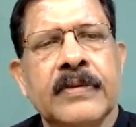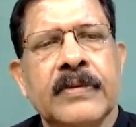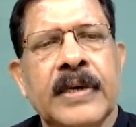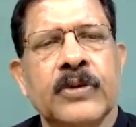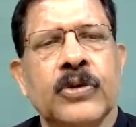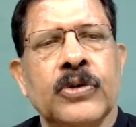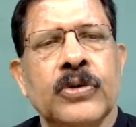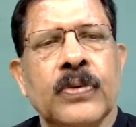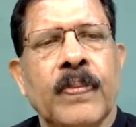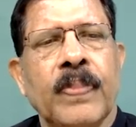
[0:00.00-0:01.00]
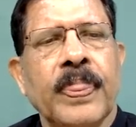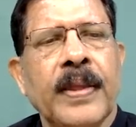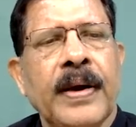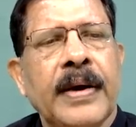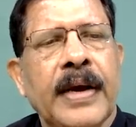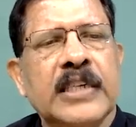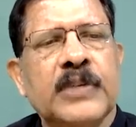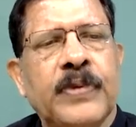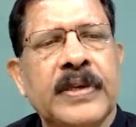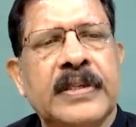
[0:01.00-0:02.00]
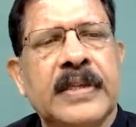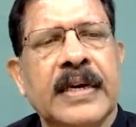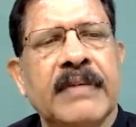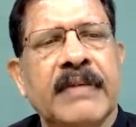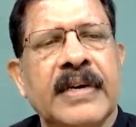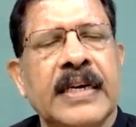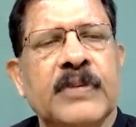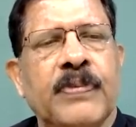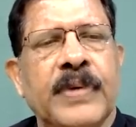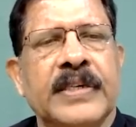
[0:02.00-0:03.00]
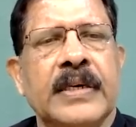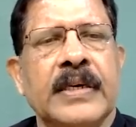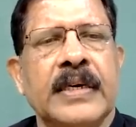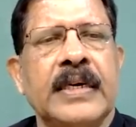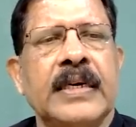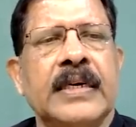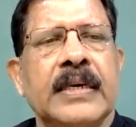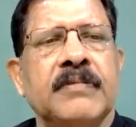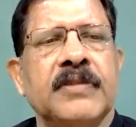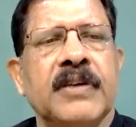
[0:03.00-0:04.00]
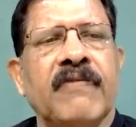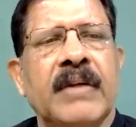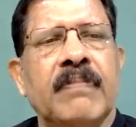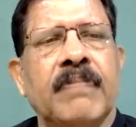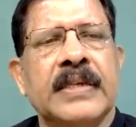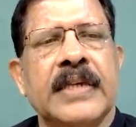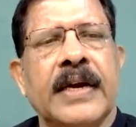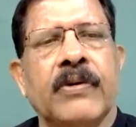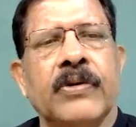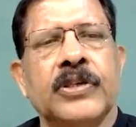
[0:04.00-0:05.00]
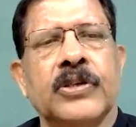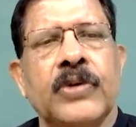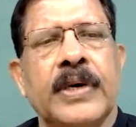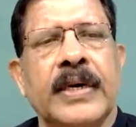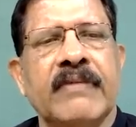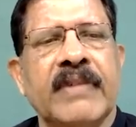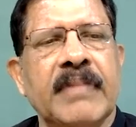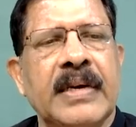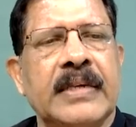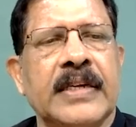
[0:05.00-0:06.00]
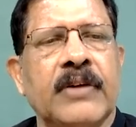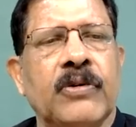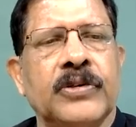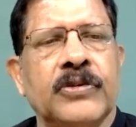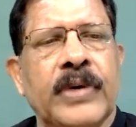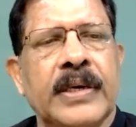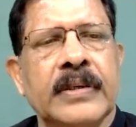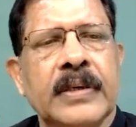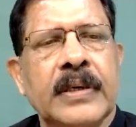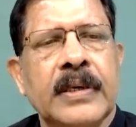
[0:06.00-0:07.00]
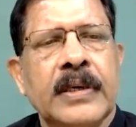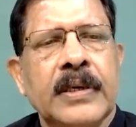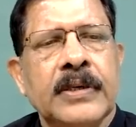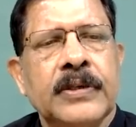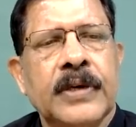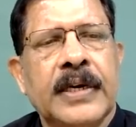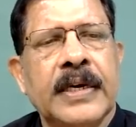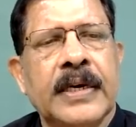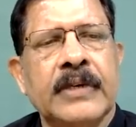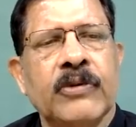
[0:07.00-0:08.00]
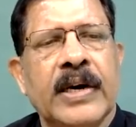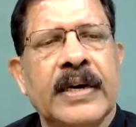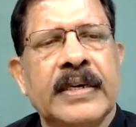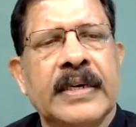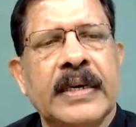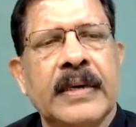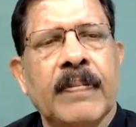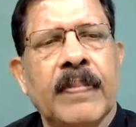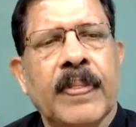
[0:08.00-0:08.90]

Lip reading: What you should do? Express the given expression in terms of 1 plus I whole squared and 1 minus I whole squared. So here you are getting